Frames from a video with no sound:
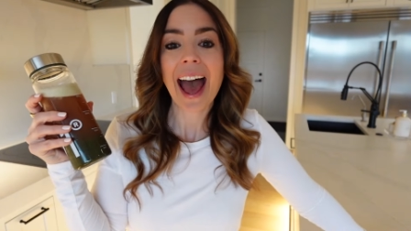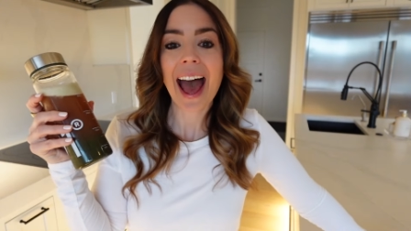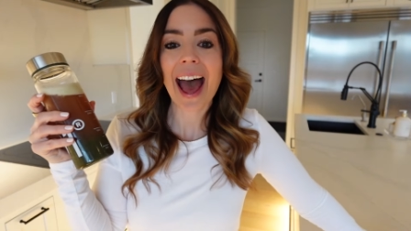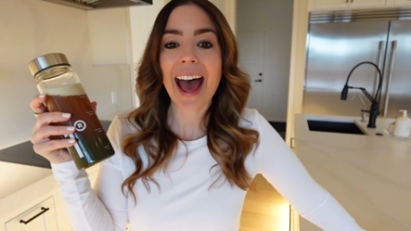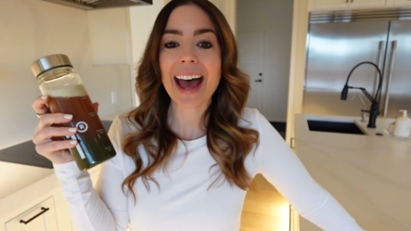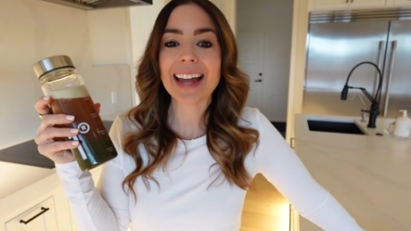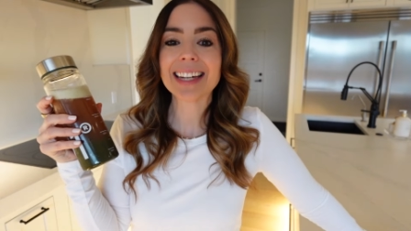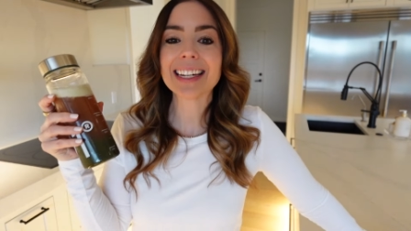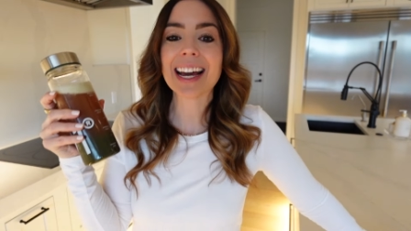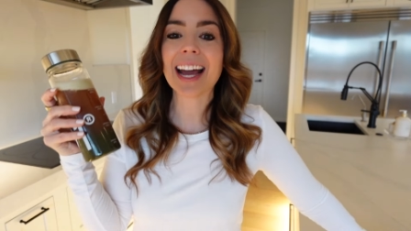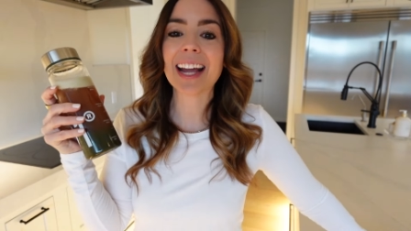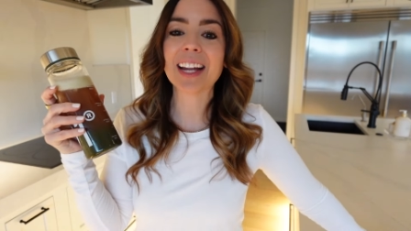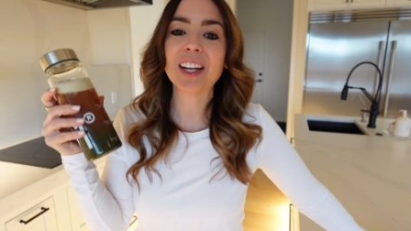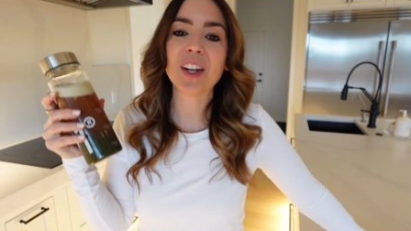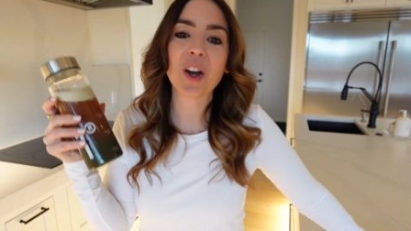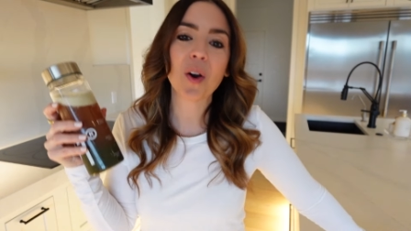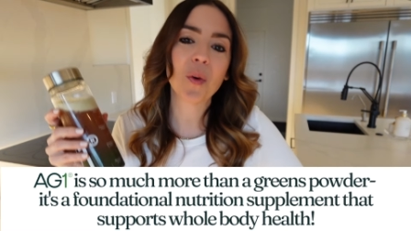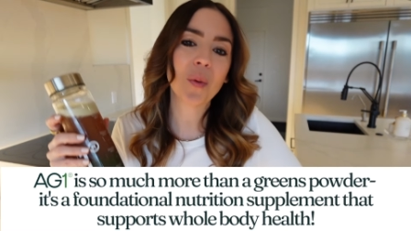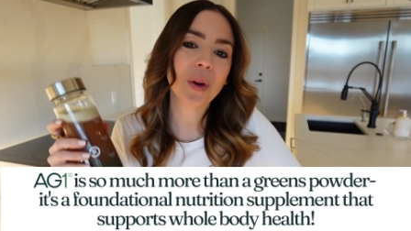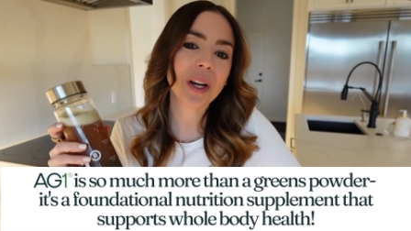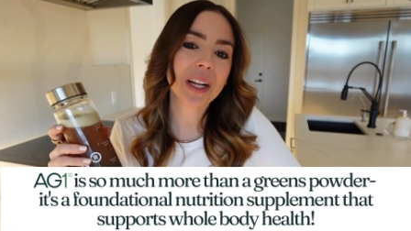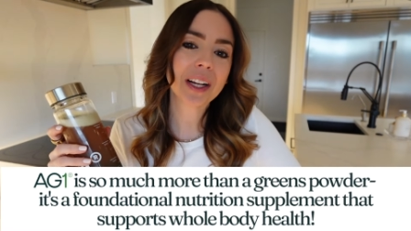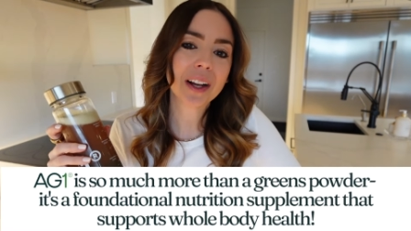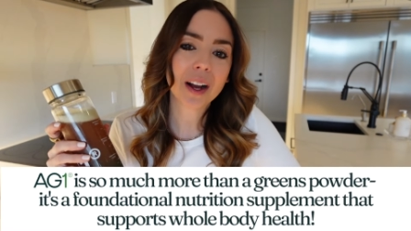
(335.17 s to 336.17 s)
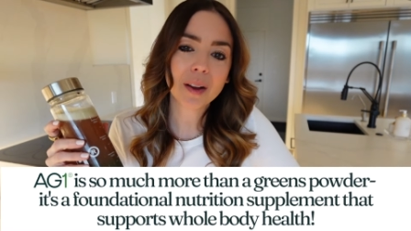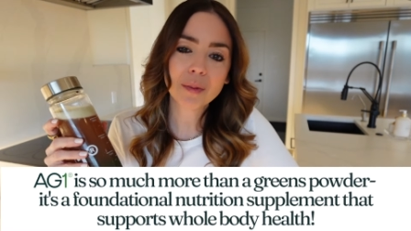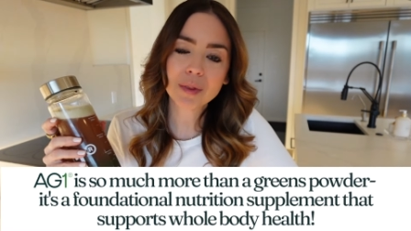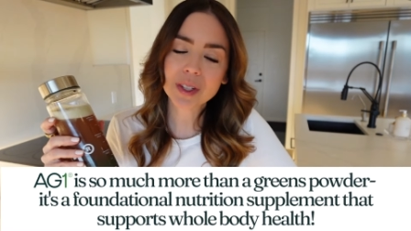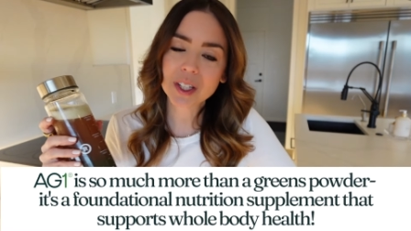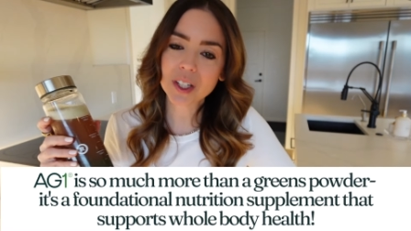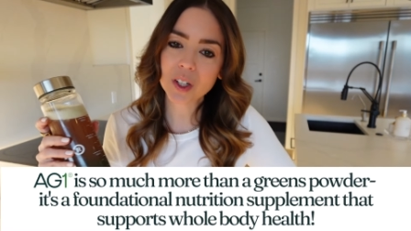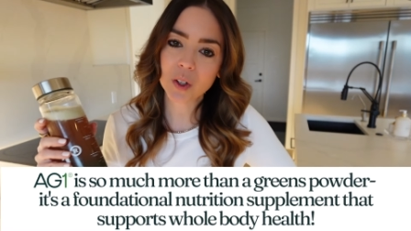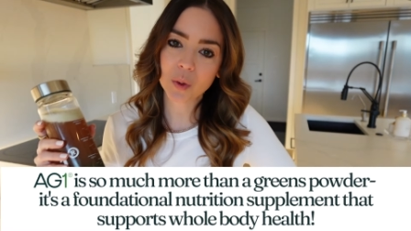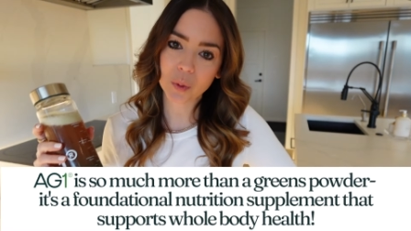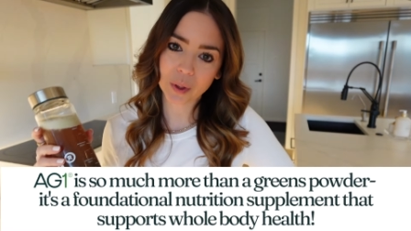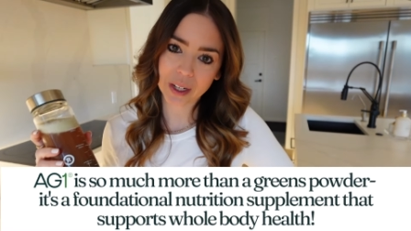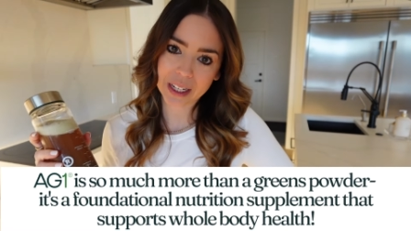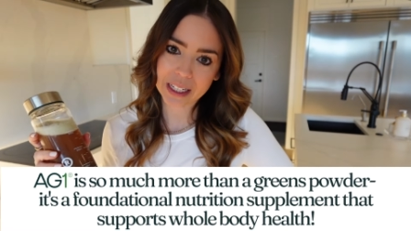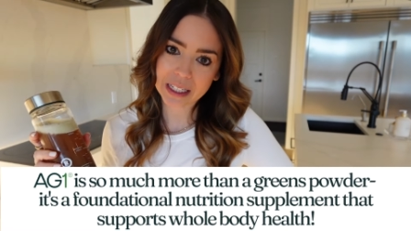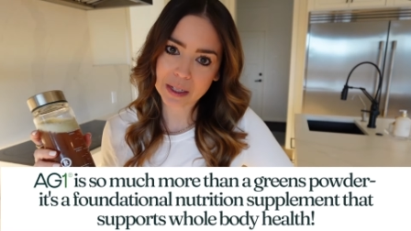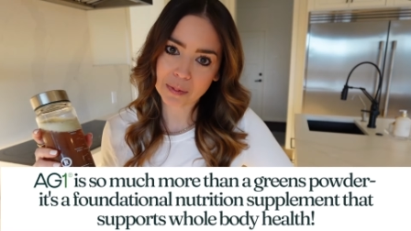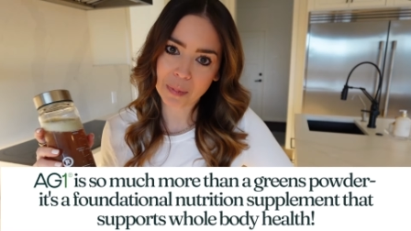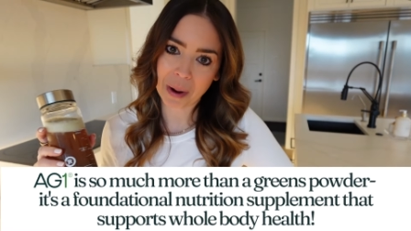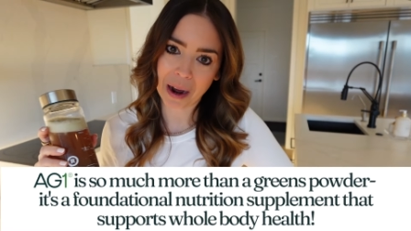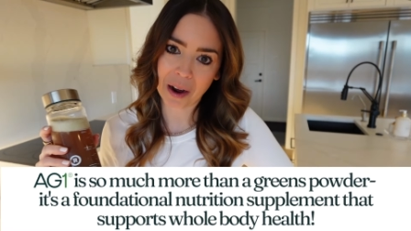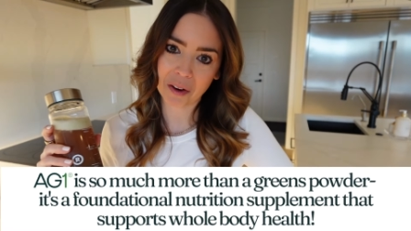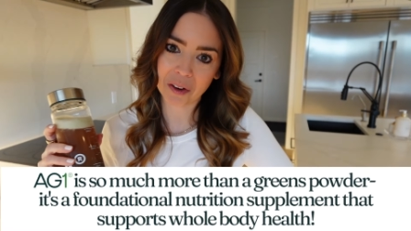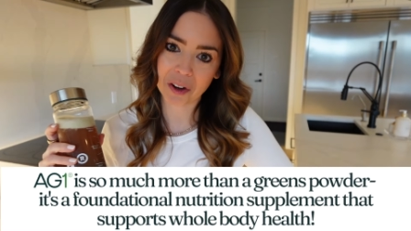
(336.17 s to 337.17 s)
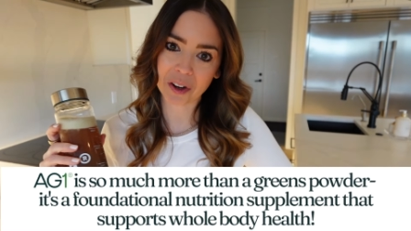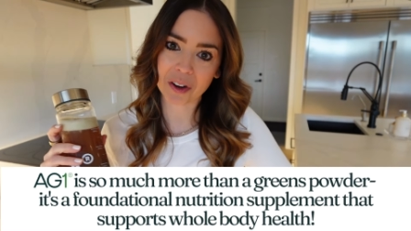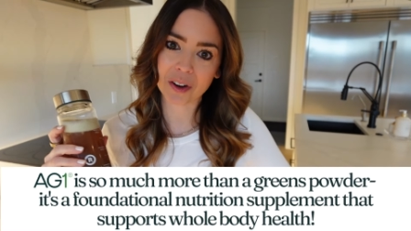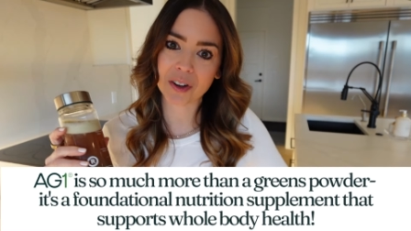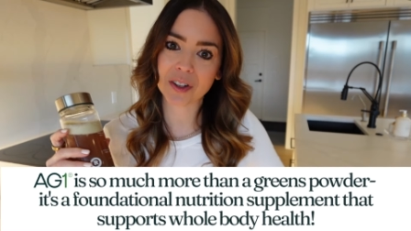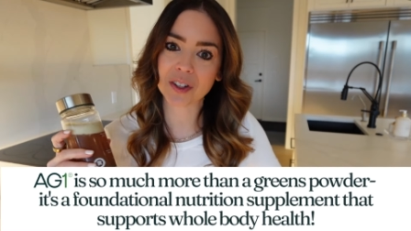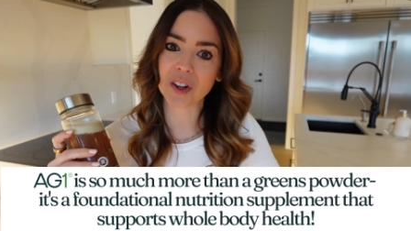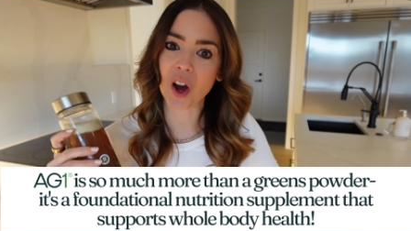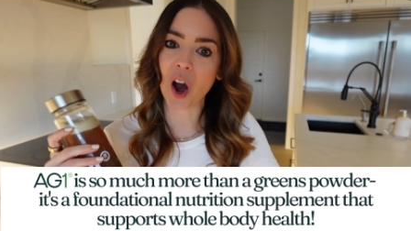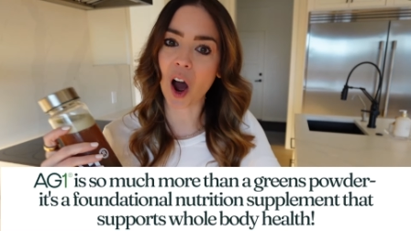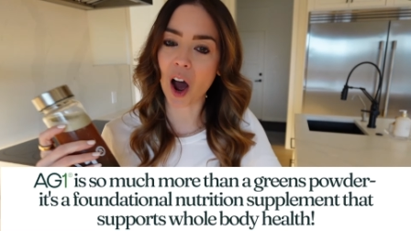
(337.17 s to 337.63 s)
And I know when it comes to greens powders,